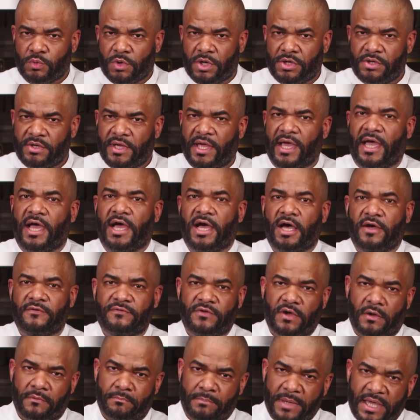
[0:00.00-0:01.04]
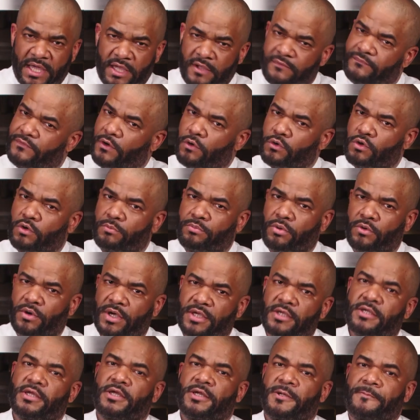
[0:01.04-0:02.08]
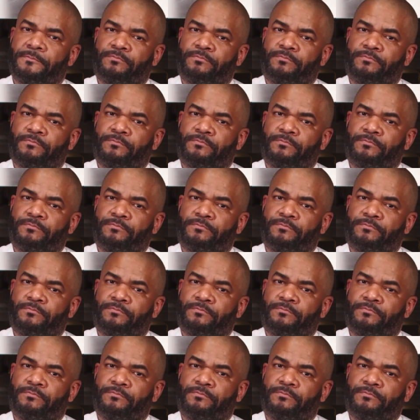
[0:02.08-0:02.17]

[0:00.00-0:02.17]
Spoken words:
where you have a main focal point,